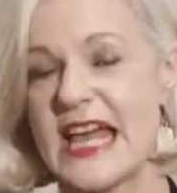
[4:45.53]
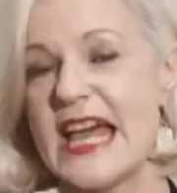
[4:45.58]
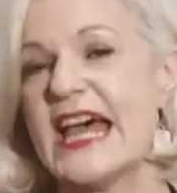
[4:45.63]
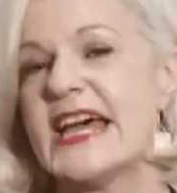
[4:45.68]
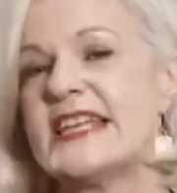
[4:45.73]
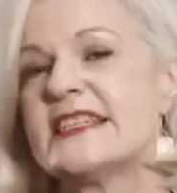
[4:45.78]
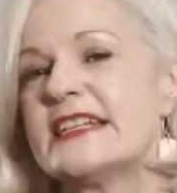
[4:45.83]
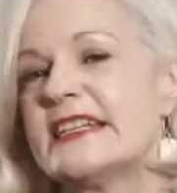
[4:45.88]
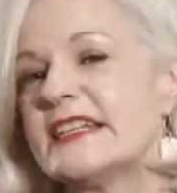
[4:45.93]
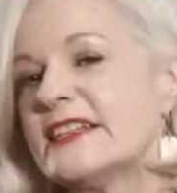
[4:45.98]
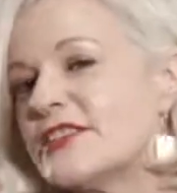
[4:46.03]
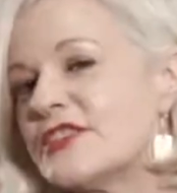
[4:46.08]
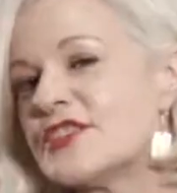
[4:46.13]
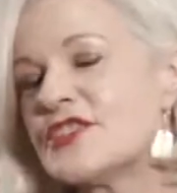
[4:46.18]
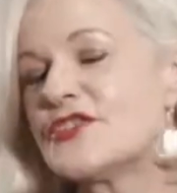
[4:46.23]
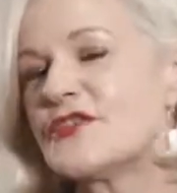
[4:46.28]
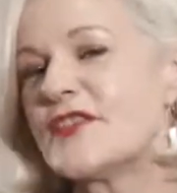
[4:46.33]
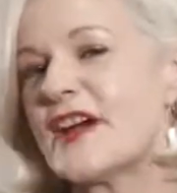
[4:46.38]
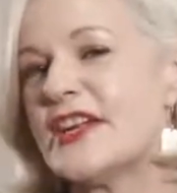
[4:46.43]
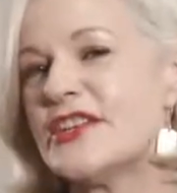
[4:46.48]
As
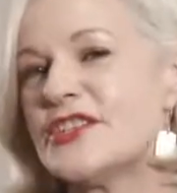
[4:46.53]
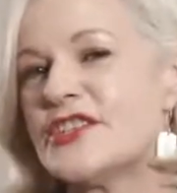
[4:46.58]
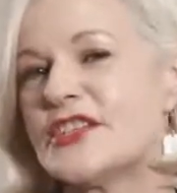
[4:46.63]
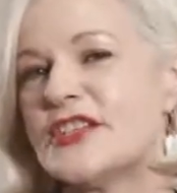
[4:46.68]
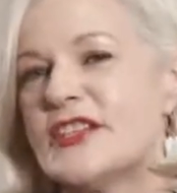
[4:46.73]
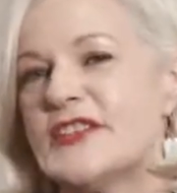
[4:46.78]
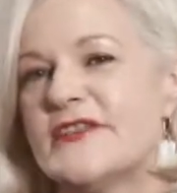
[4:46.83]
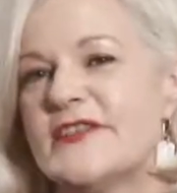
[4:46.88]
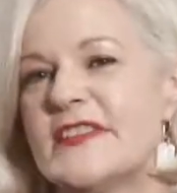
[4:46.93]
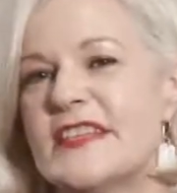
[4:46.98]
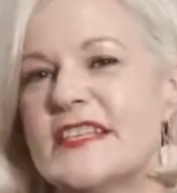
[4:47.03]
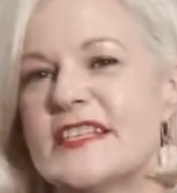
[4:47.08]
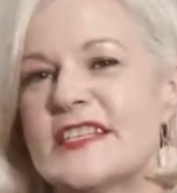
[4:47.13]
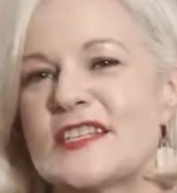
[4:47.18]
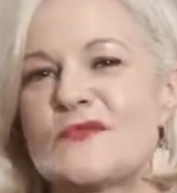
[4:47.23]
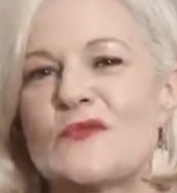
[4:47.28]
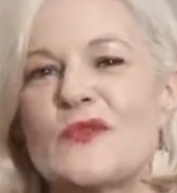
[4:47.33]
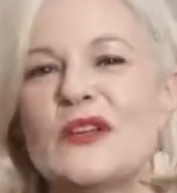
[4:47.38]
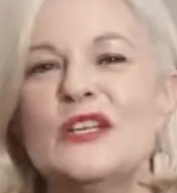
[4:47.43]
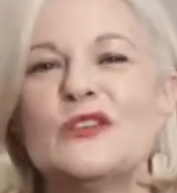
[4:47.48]
illustration of
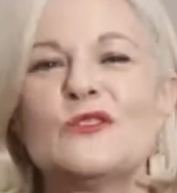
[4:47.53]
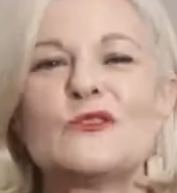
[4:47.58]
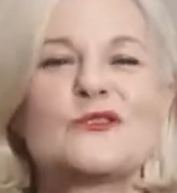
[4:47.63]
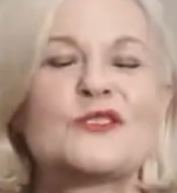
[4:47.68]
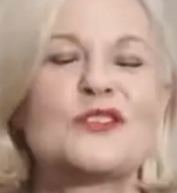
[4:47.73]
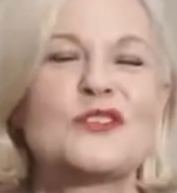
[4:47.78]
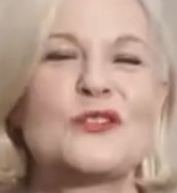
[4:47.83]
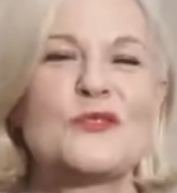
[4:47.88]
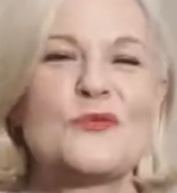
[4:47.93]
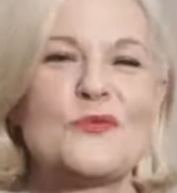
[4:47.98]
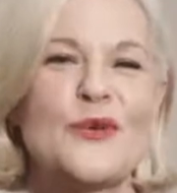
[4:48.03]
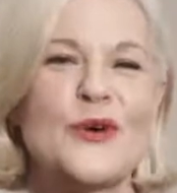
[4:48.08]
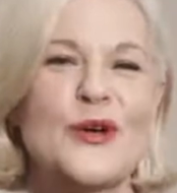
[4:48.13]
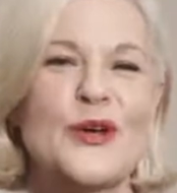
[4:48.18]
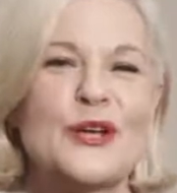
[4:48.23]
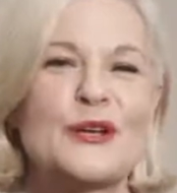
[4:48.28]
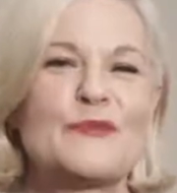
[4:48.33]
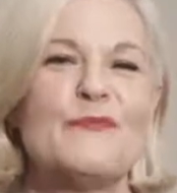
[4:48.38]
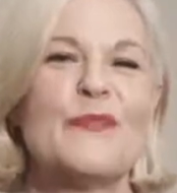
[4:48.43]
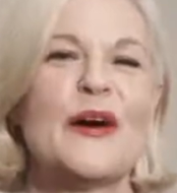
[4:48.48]
this, we look to the
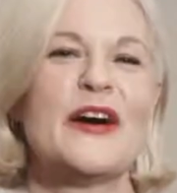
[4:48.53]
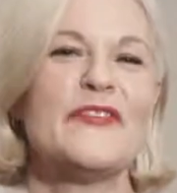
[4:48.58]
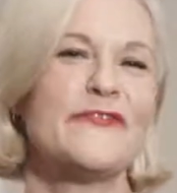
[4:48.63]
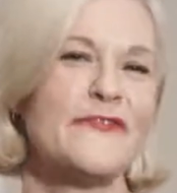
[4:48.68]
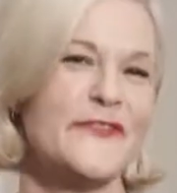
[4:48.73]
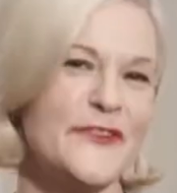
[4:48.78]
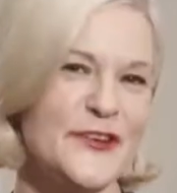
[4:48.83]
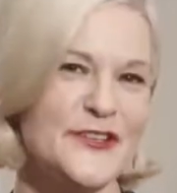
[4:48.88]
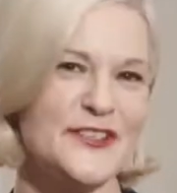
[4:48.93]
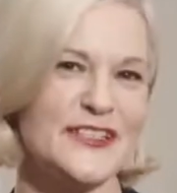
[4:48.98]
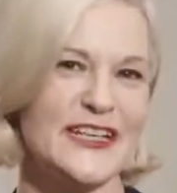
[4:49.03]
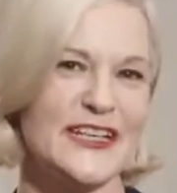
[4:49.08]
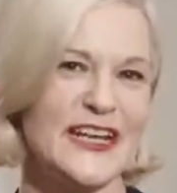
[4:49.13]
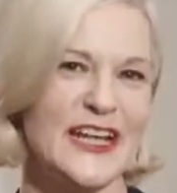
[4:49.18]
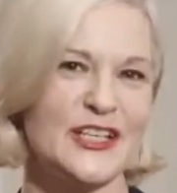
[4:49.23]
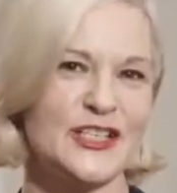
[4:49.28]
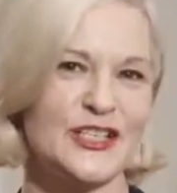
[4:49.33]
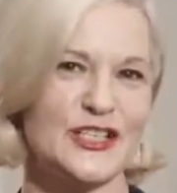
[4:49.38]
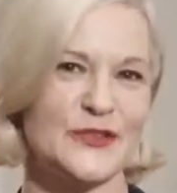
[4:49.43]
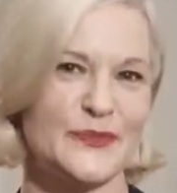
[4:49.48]
work by First
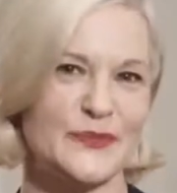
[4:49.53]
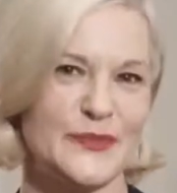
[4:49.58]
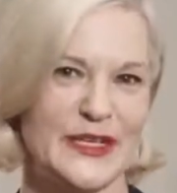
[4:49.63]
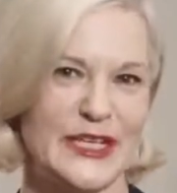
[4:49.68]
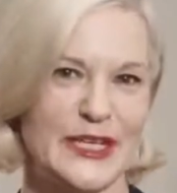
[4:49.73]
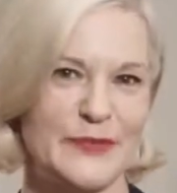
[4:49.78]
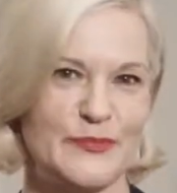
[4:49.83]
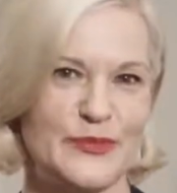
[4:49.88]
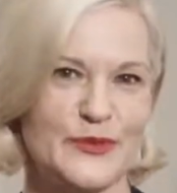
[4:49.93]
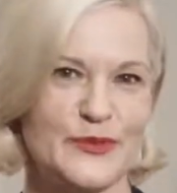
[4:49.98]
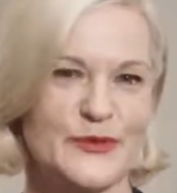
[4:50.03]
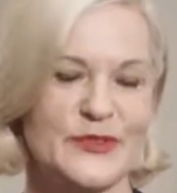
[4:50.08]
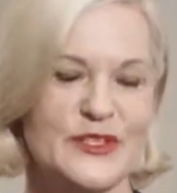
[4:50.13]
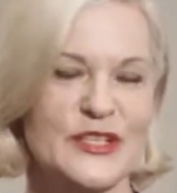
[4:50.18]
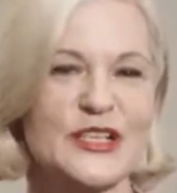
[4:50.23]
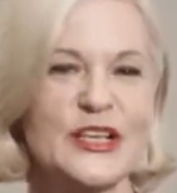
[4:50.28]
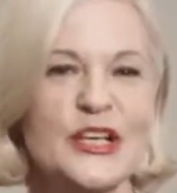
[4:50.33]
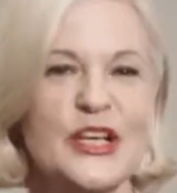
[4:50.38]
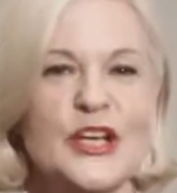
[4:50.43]
Nation peoples